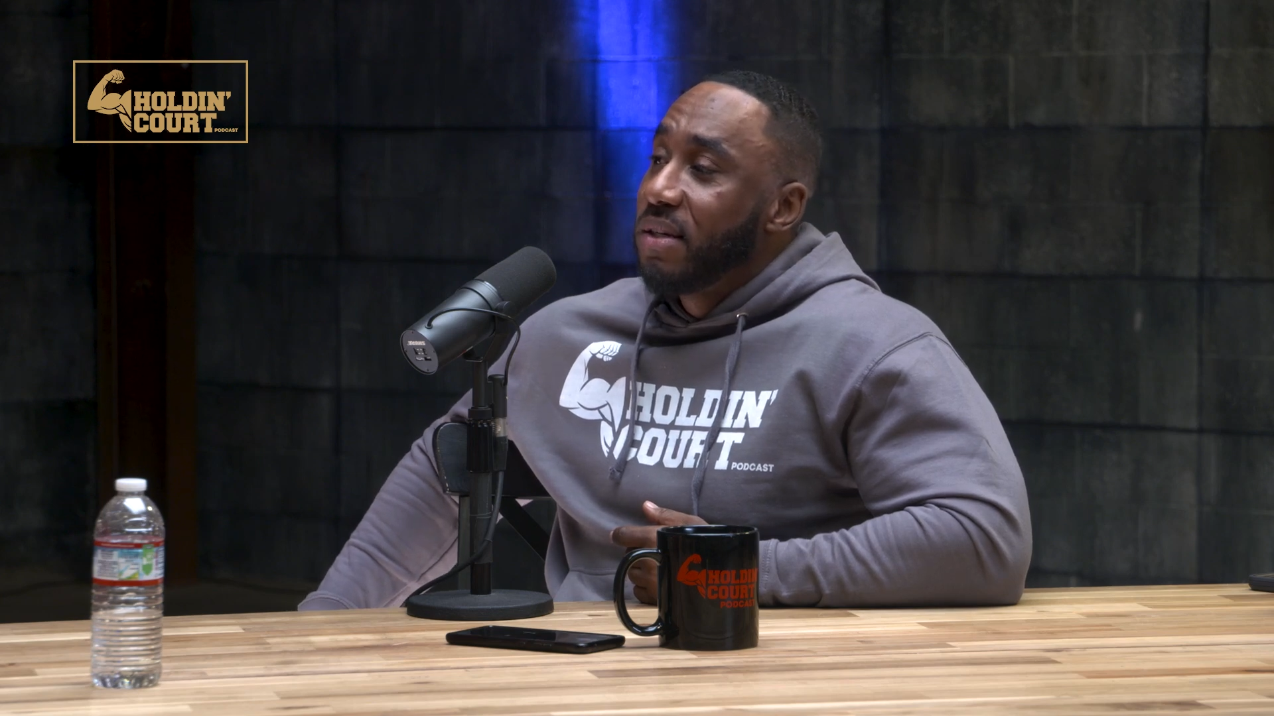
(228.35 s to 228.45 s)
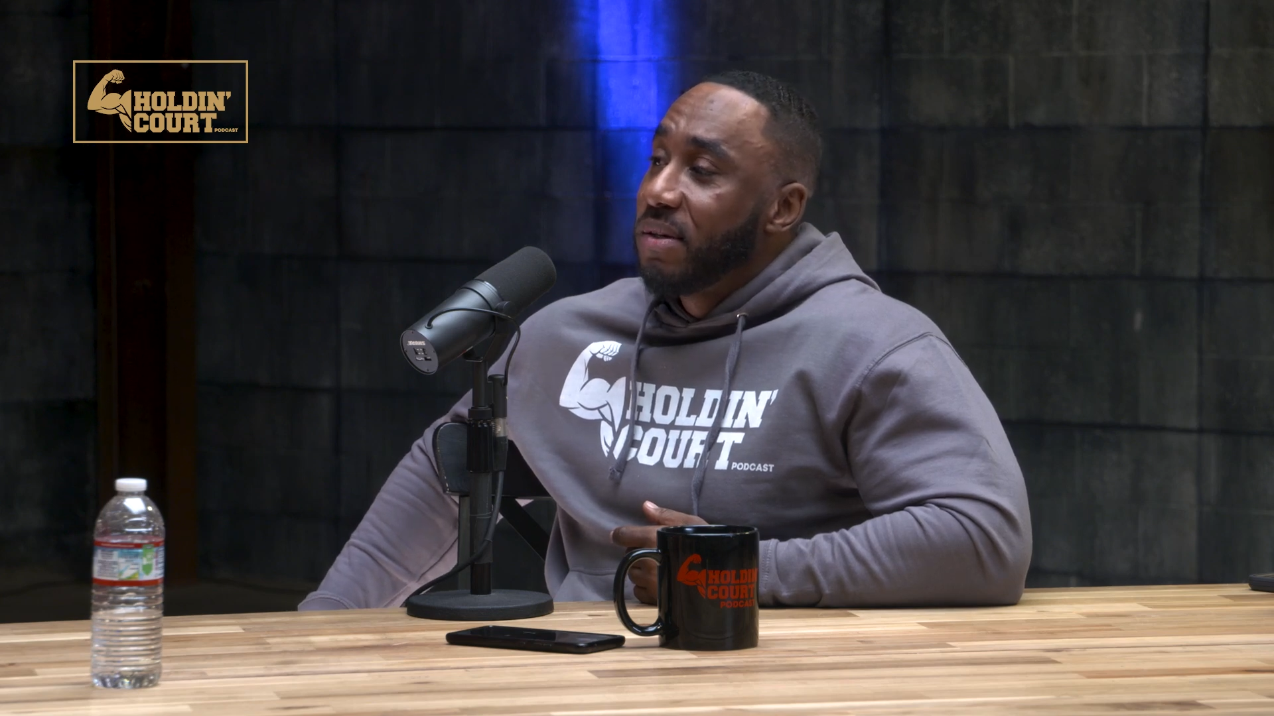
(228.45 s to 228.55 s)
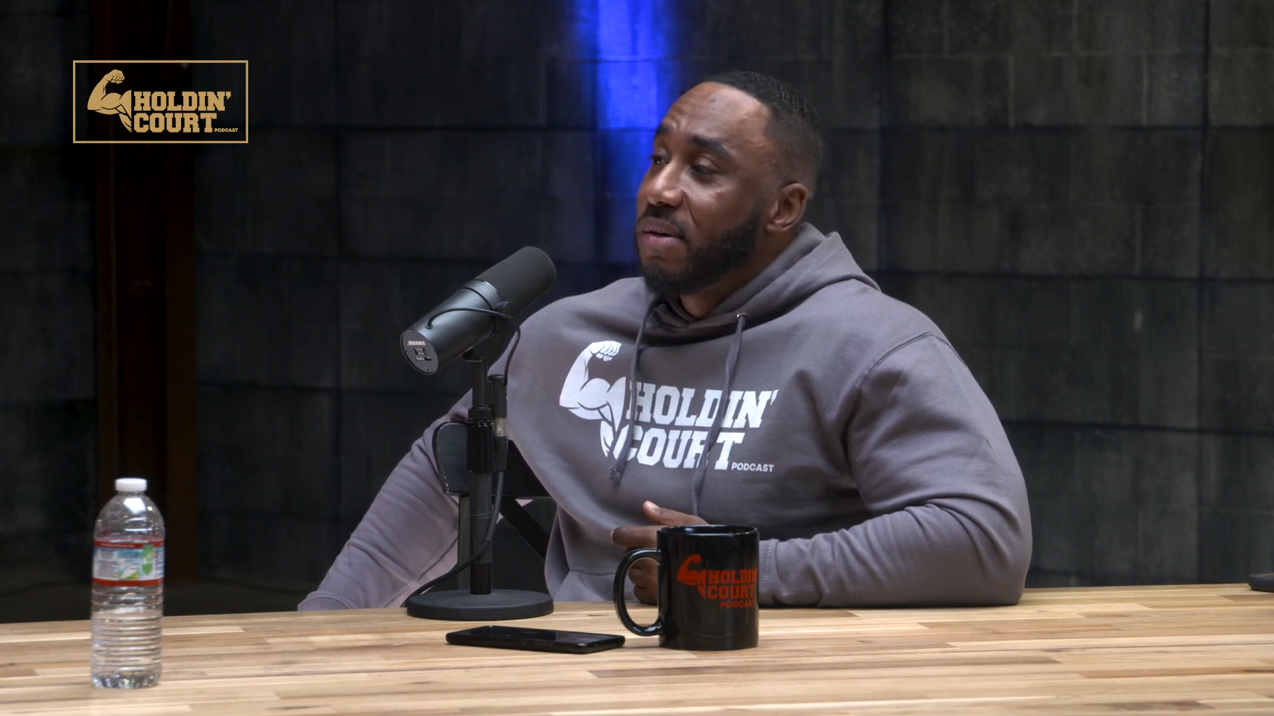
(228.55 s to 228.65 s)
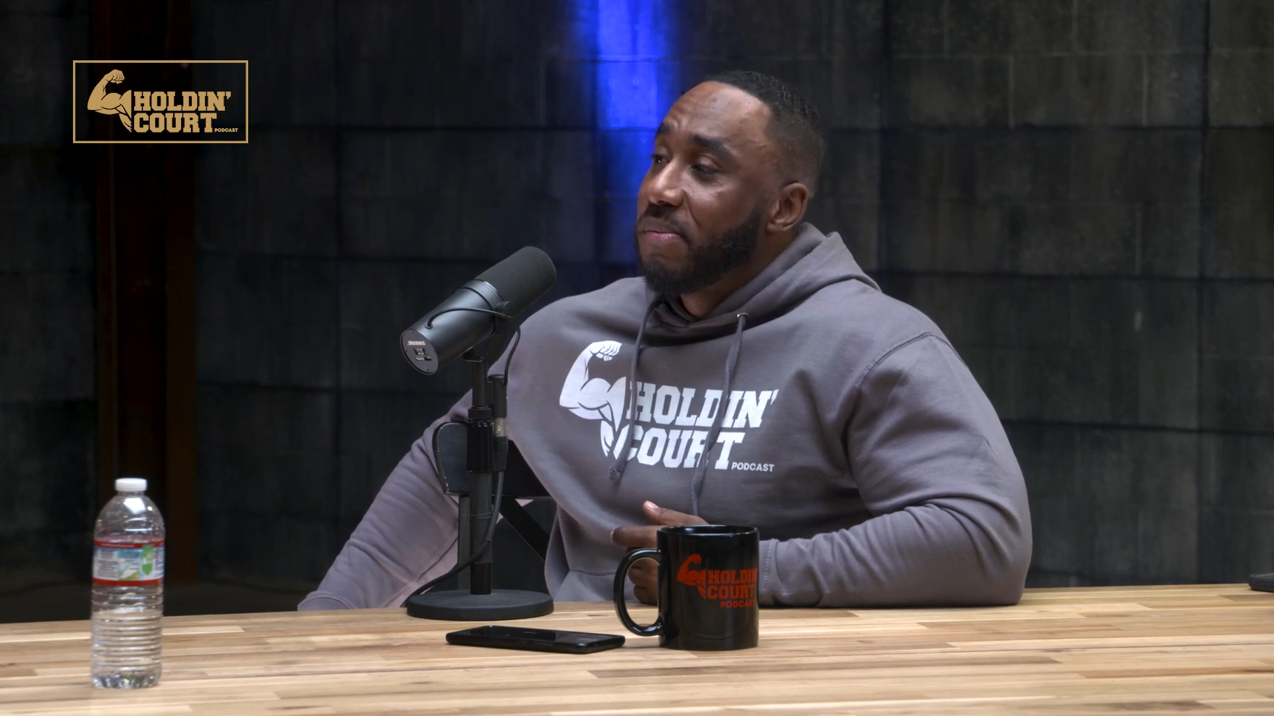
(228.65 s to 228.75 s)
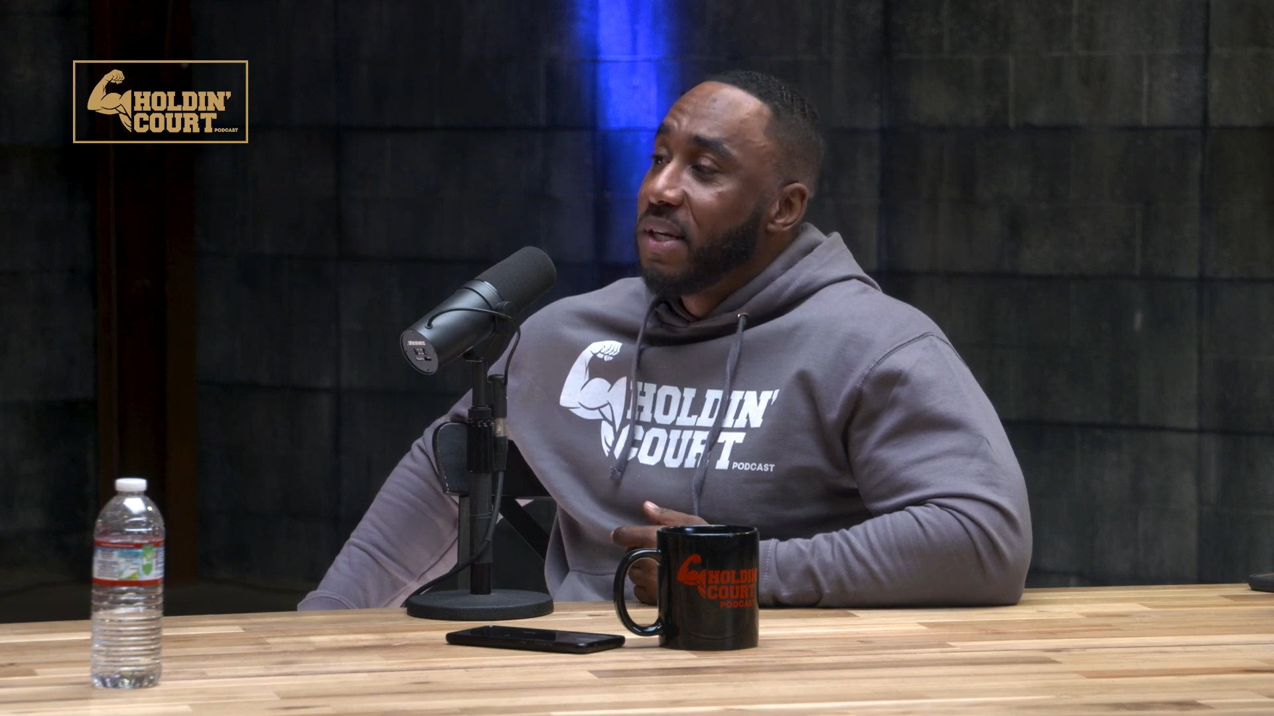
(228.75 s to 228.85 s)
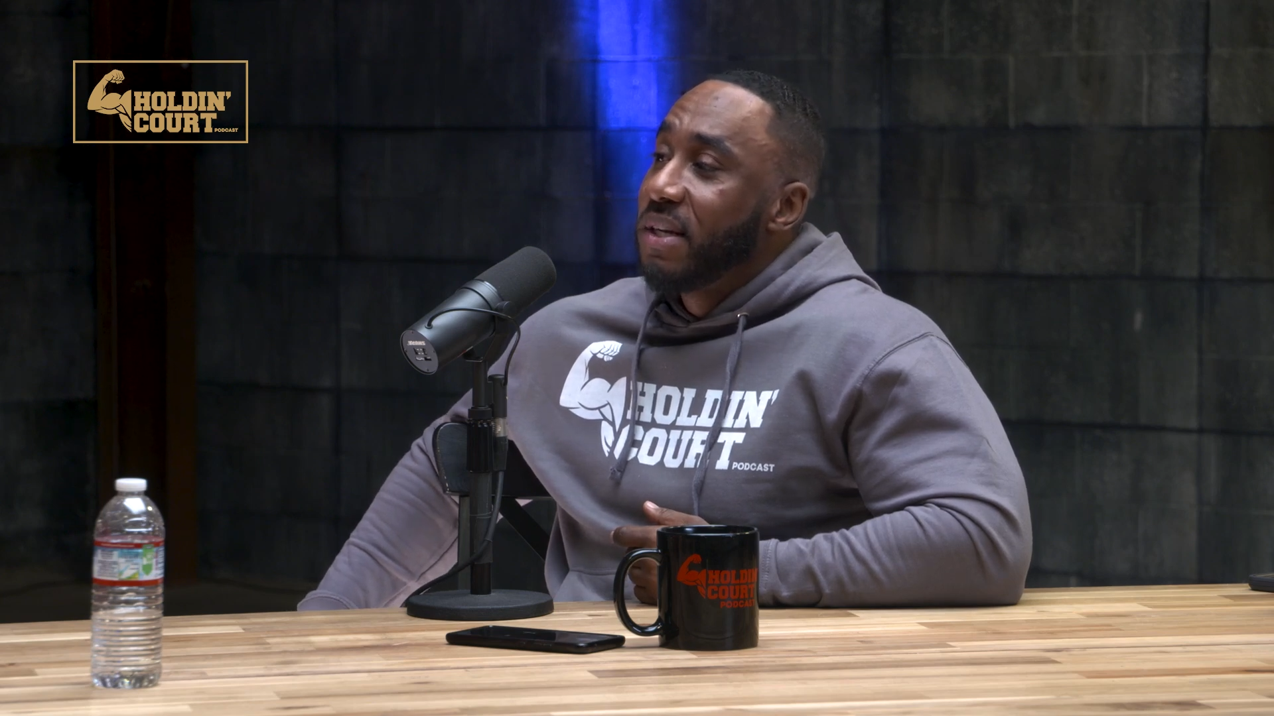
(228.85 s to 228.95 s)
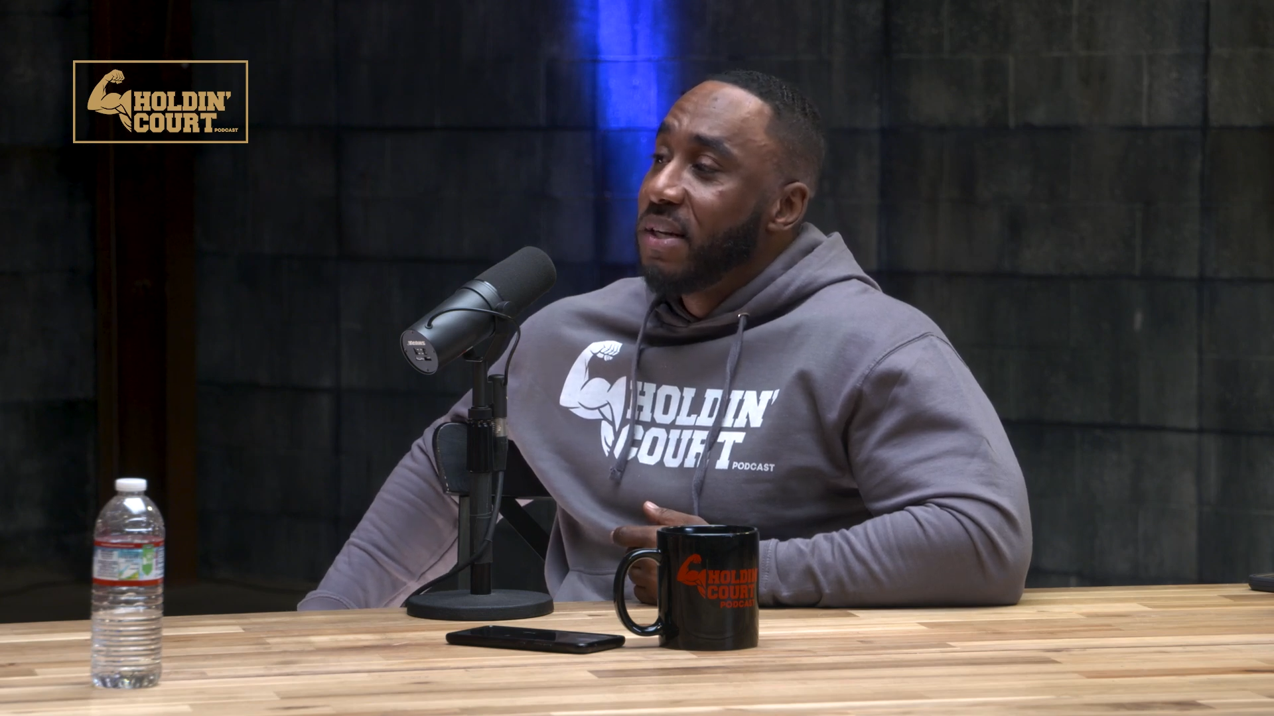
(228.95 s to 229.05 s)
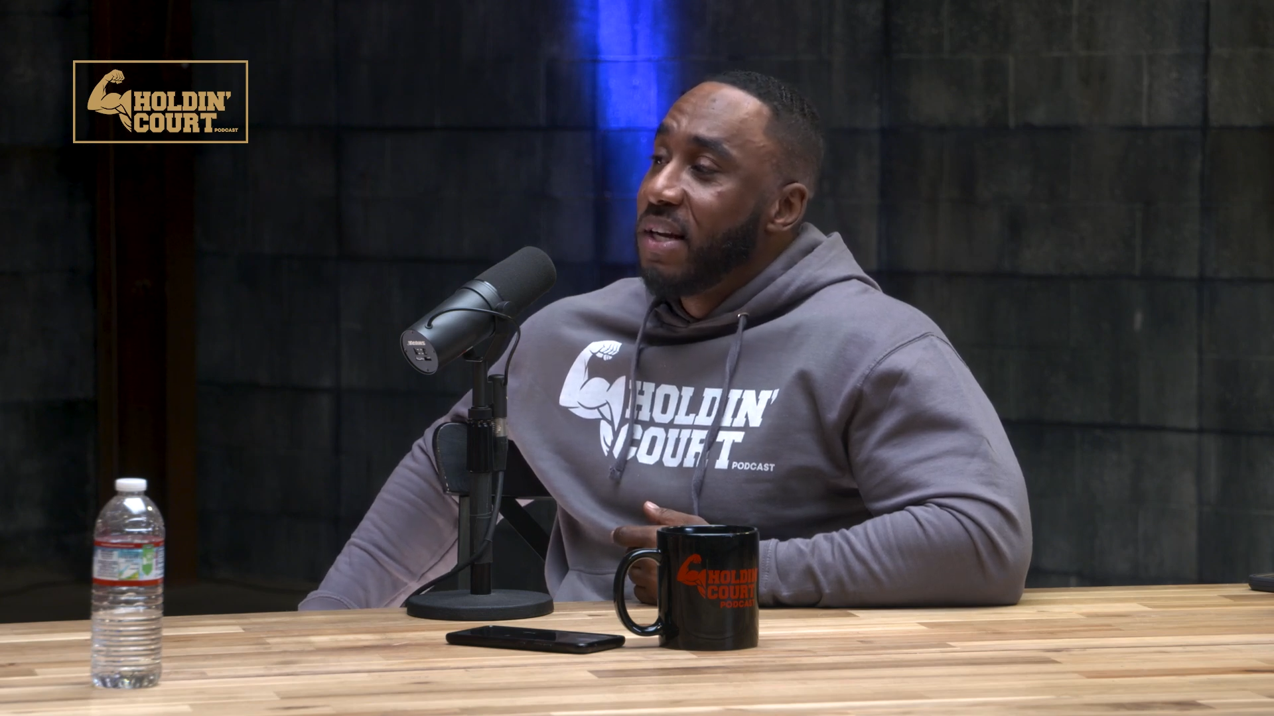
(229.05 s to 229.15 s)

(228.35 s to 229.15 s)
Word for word: You know what I mean?